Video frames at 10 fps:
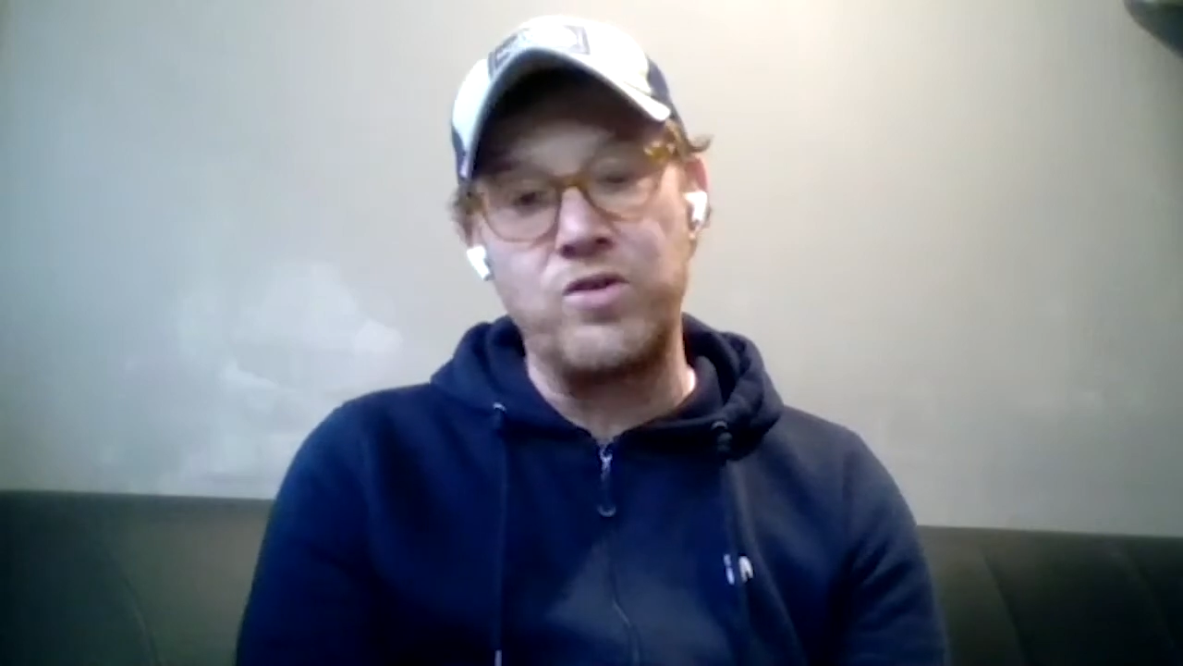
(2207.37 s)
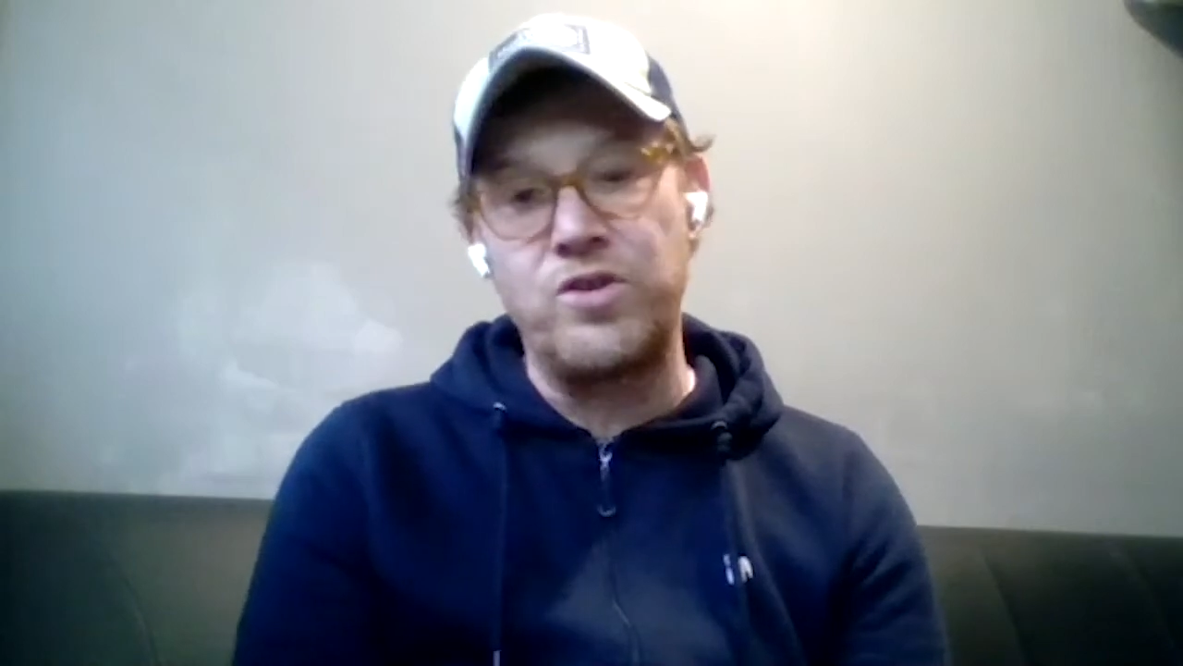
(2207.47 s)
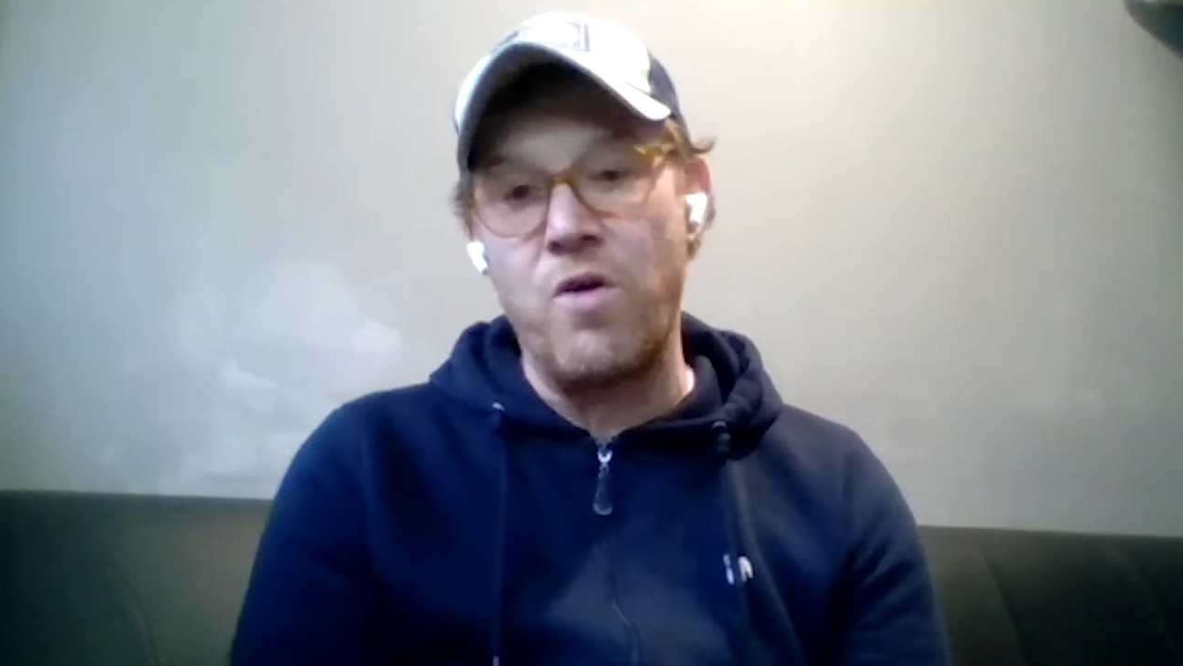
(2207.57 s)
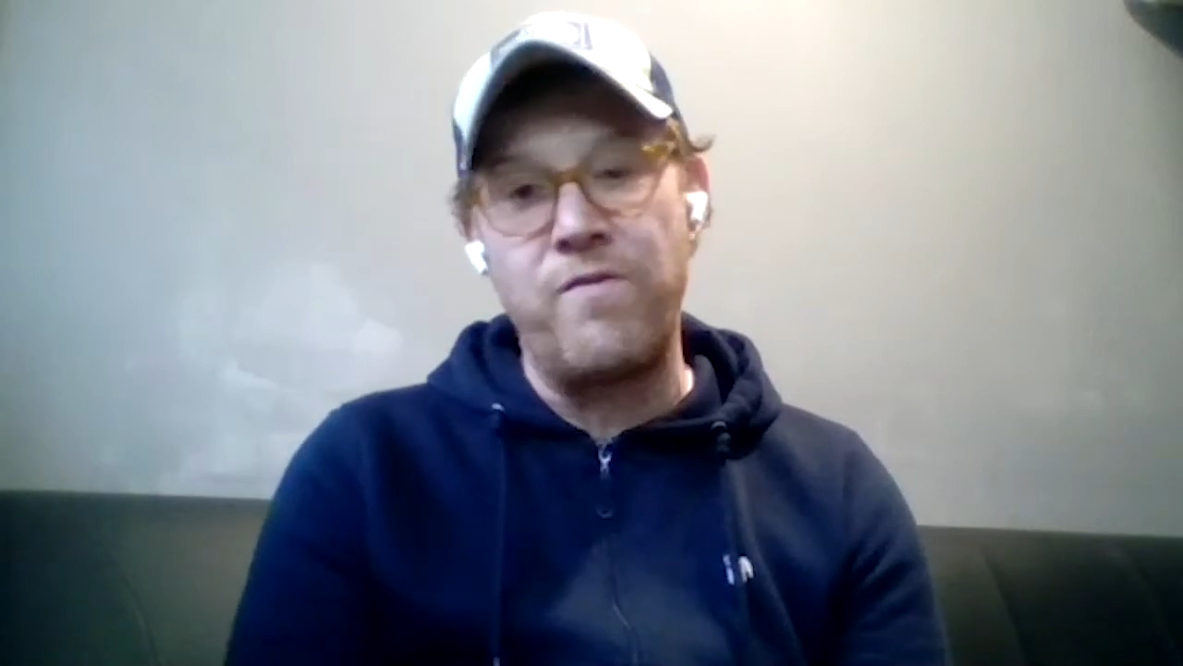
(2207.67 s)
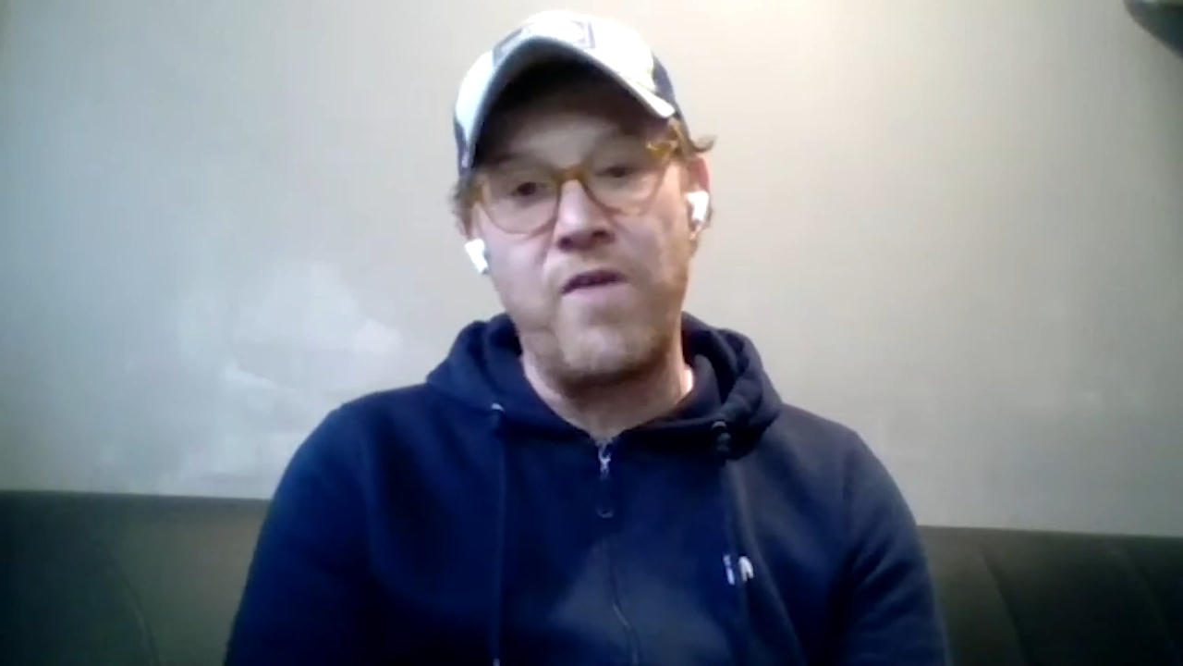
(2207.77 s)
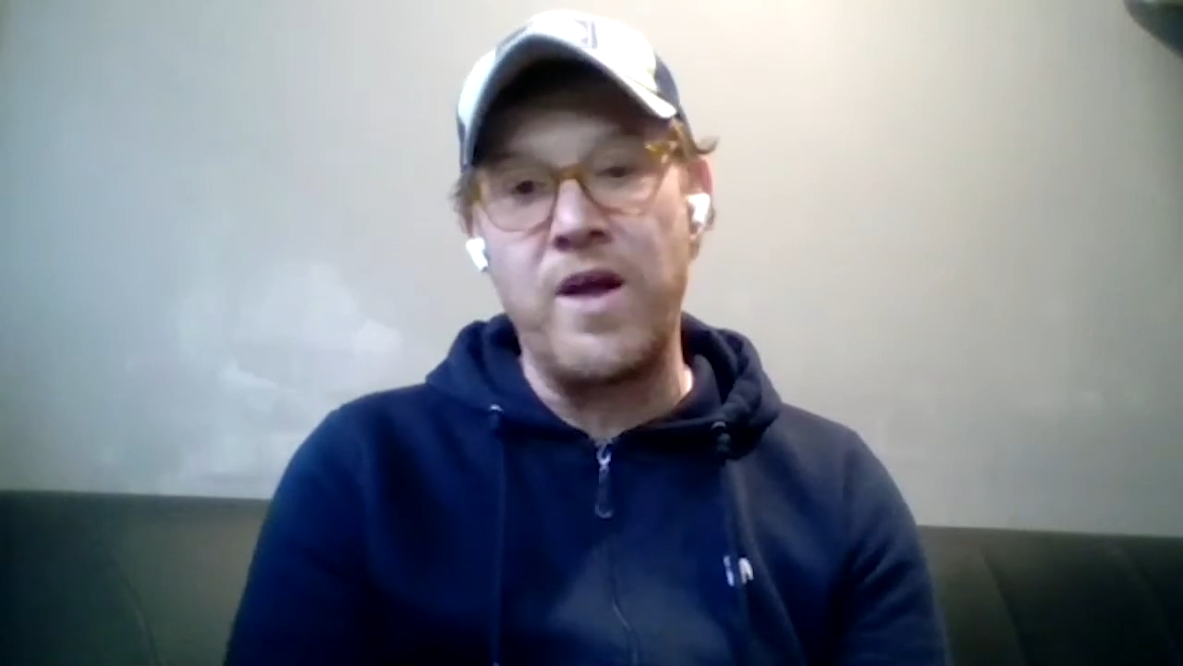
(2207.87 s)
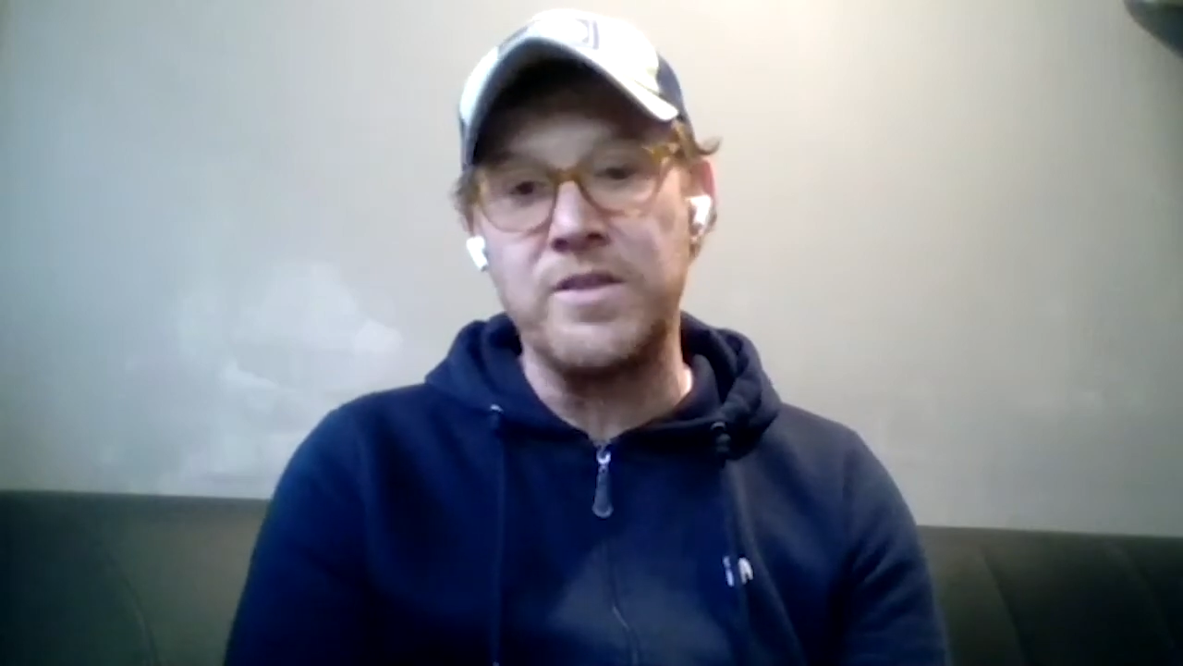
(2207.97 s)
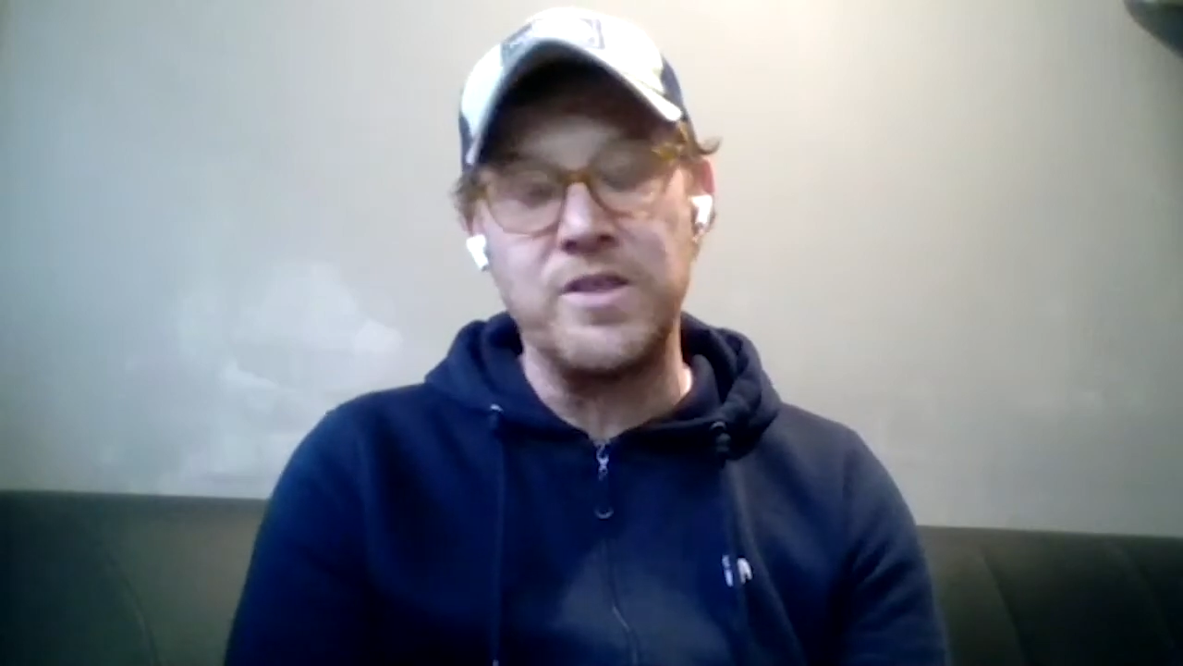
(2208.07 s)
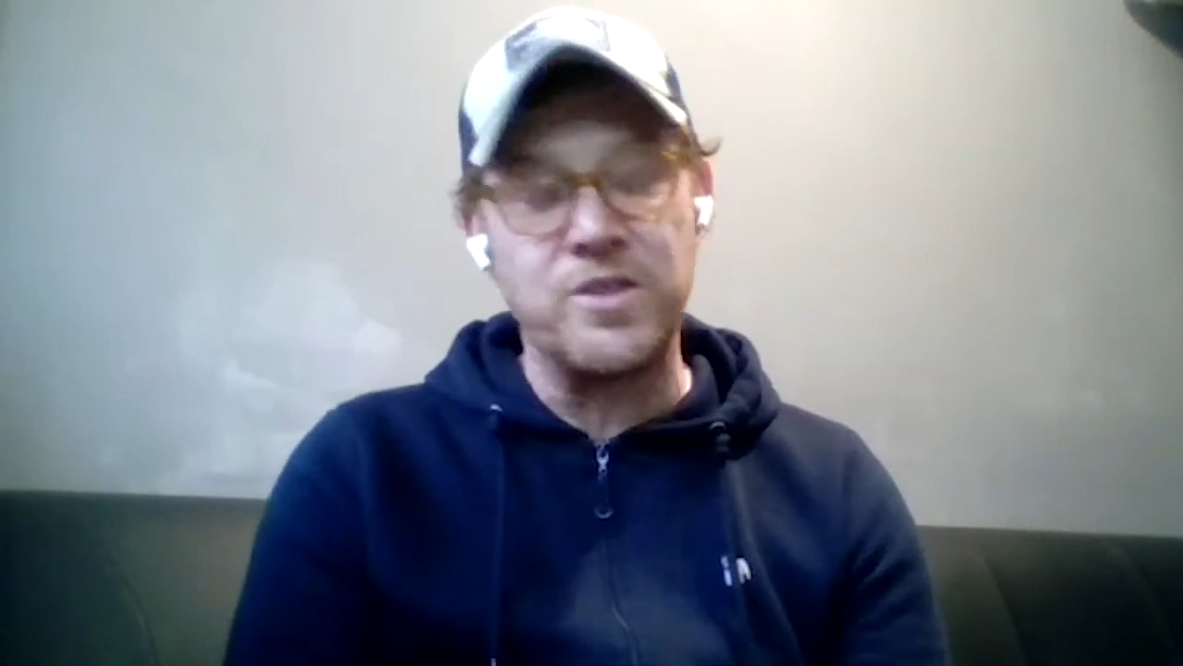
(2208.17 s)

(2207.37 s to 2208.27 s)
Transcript: show friends,